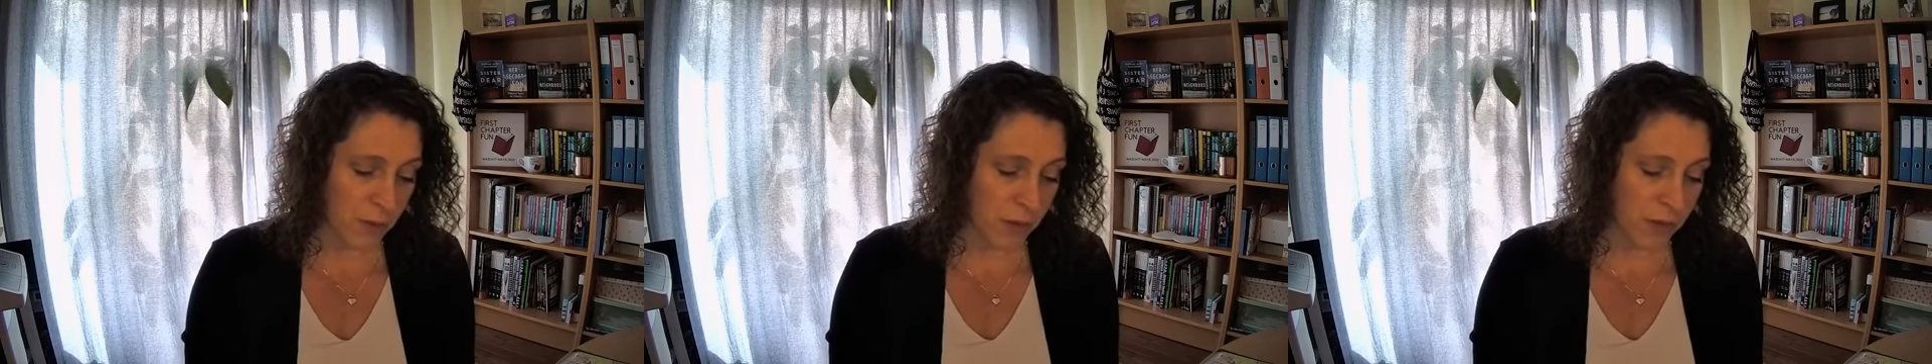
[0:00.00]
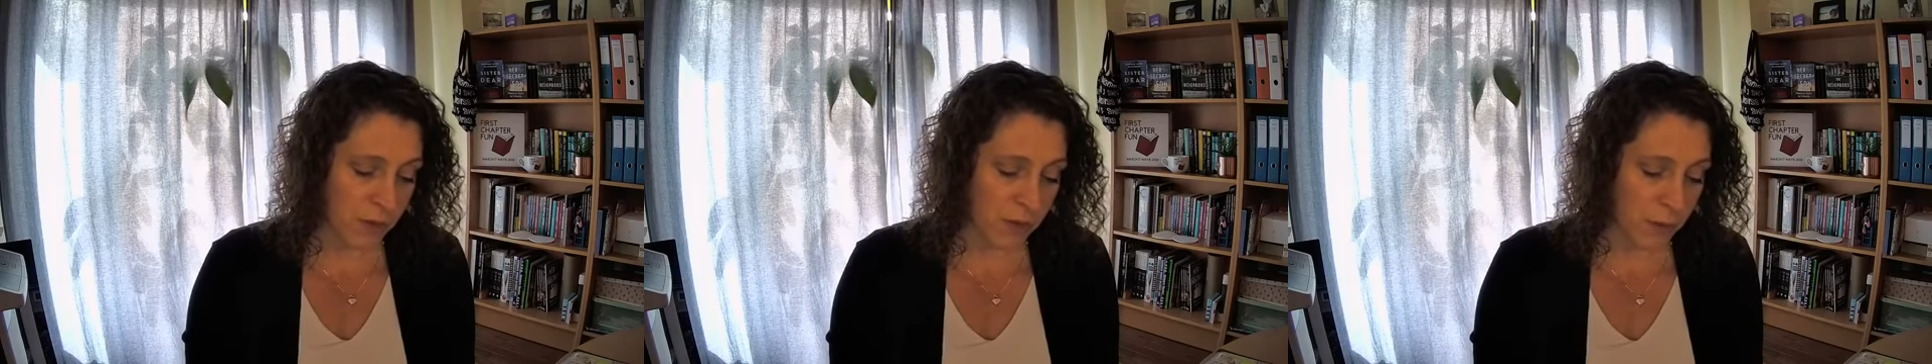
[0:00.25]

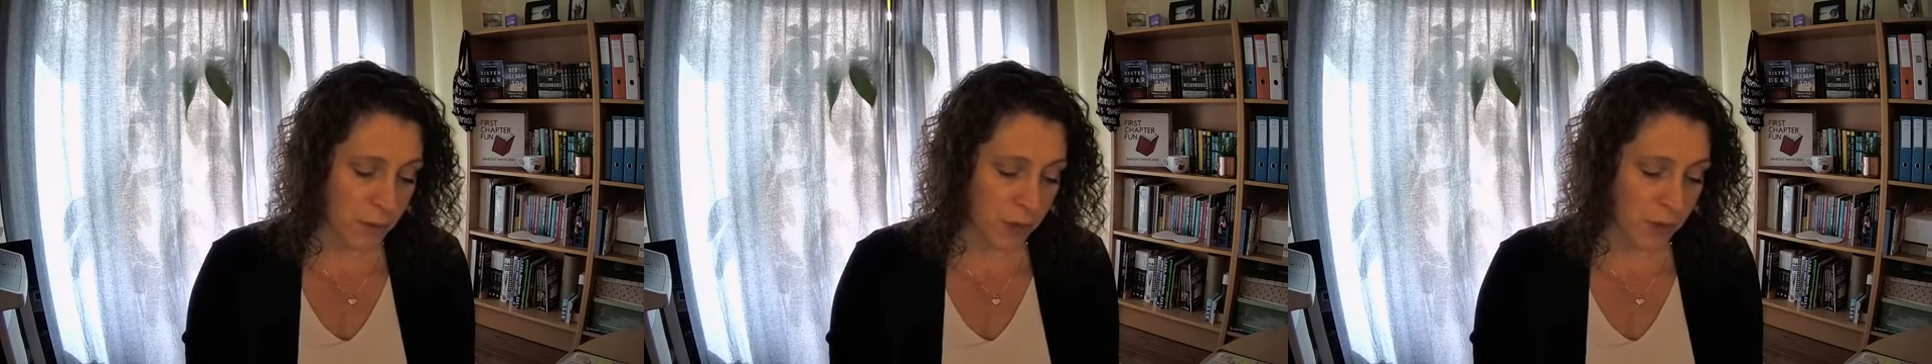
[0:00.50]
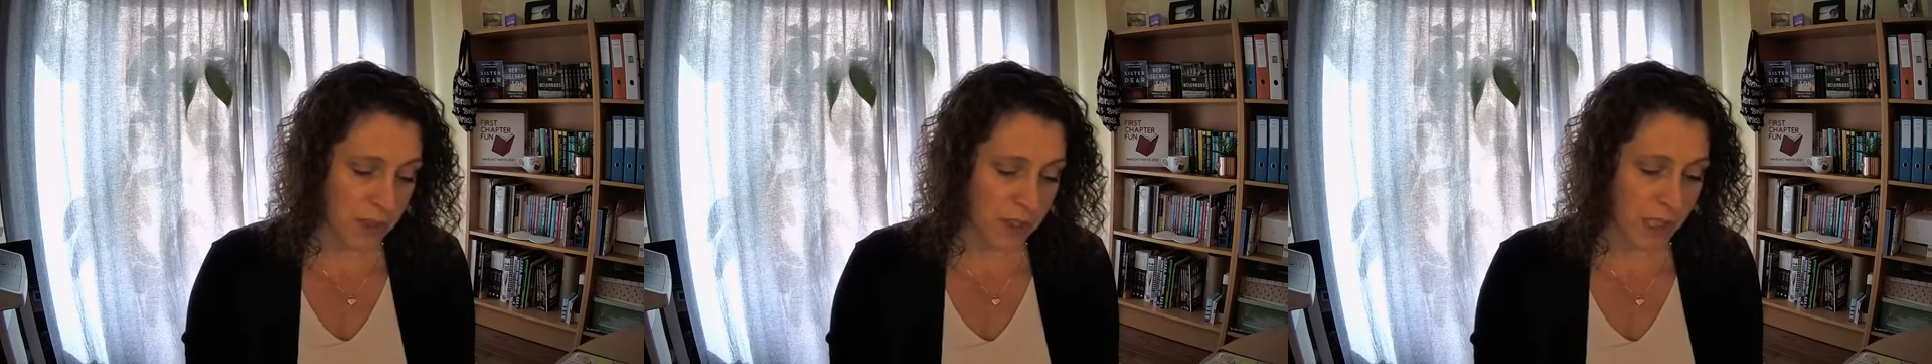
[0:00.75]
wonderful
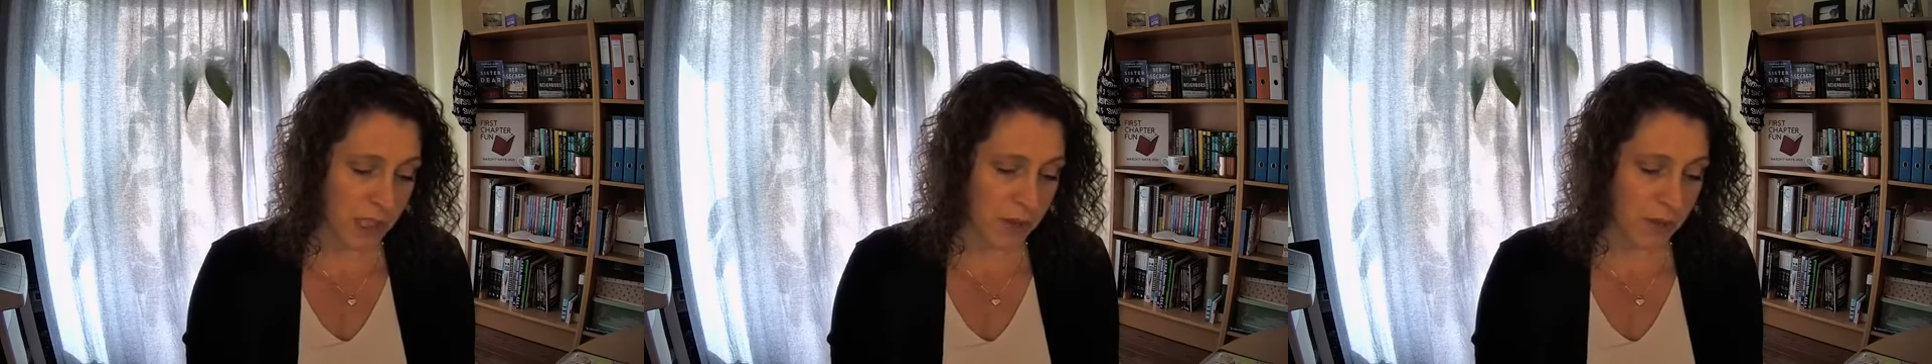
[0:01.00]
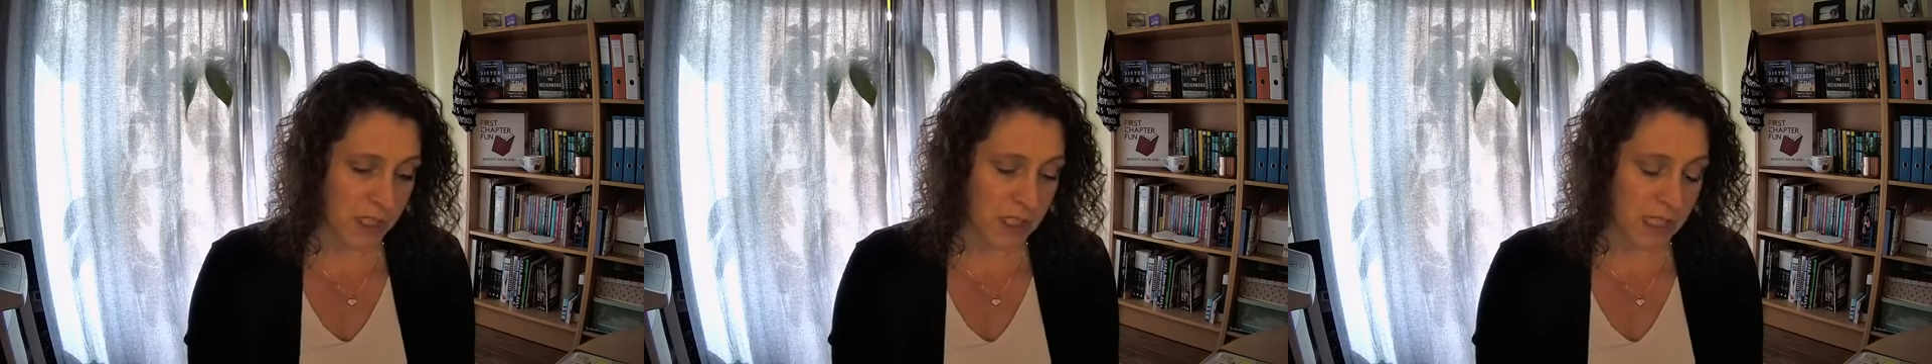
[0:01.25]
book to
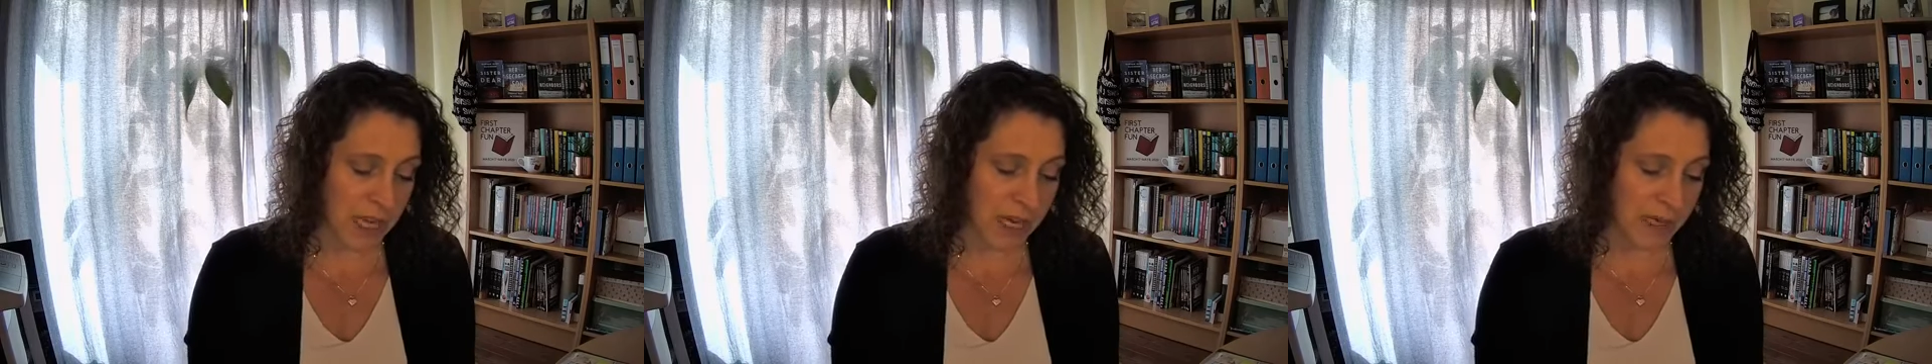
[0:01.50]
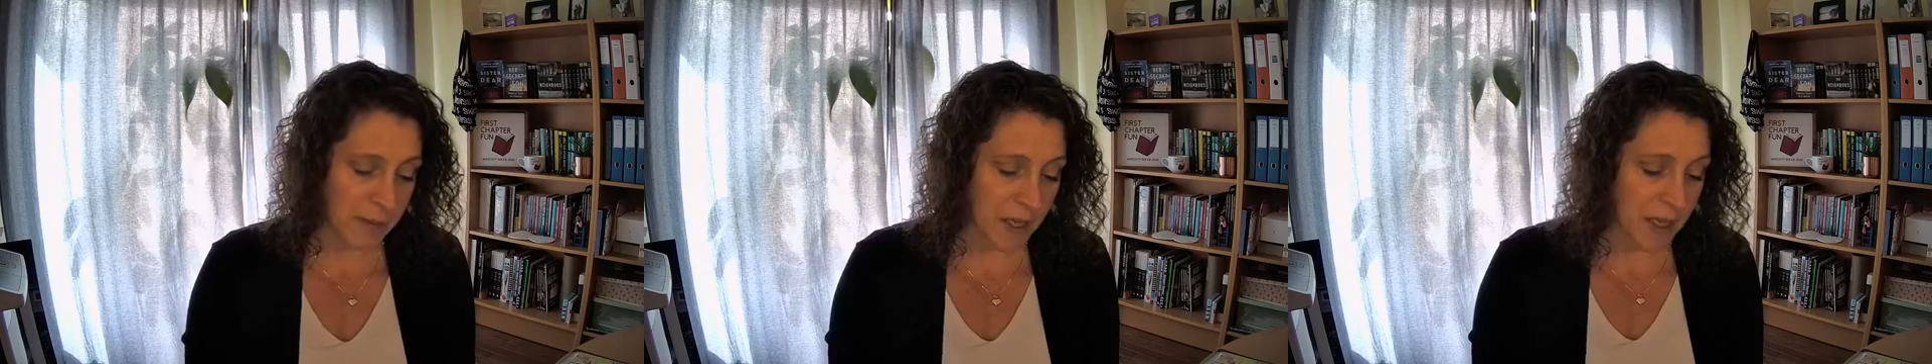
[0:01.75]
you today.